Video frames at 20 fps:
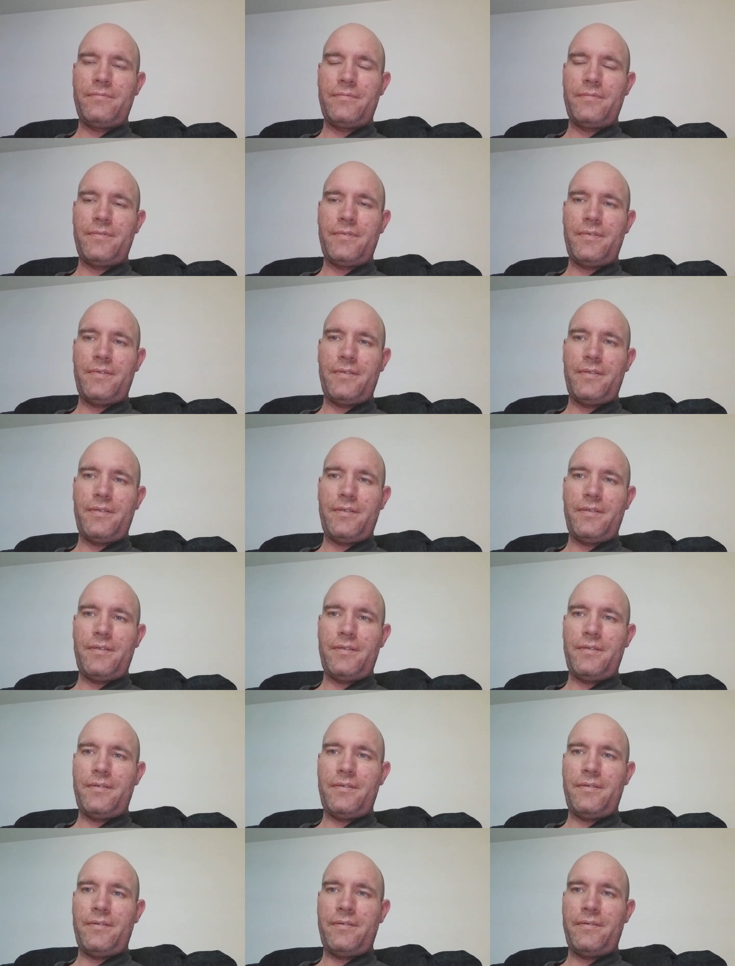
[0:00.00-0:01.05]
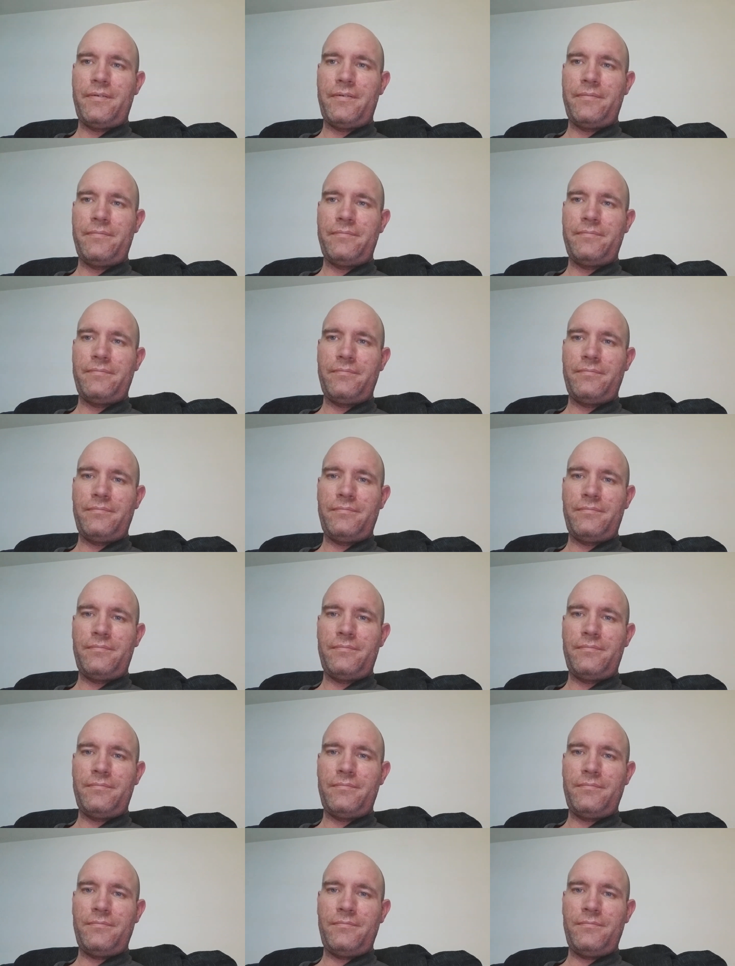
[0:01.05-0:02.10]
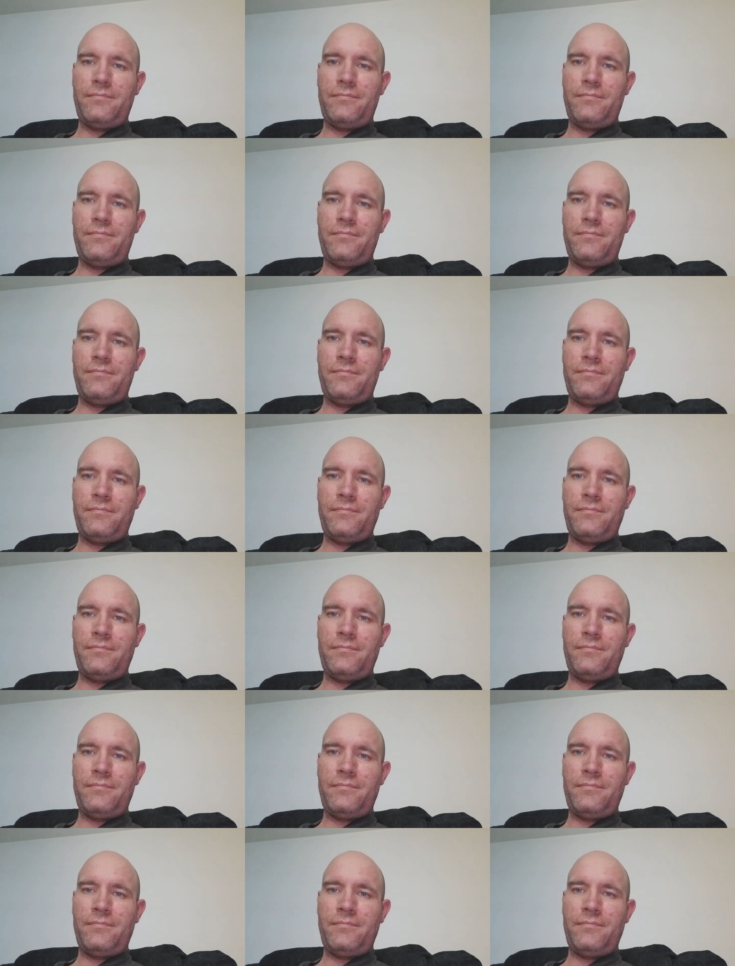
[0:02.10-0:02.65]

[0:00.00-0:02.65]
Nothing is said.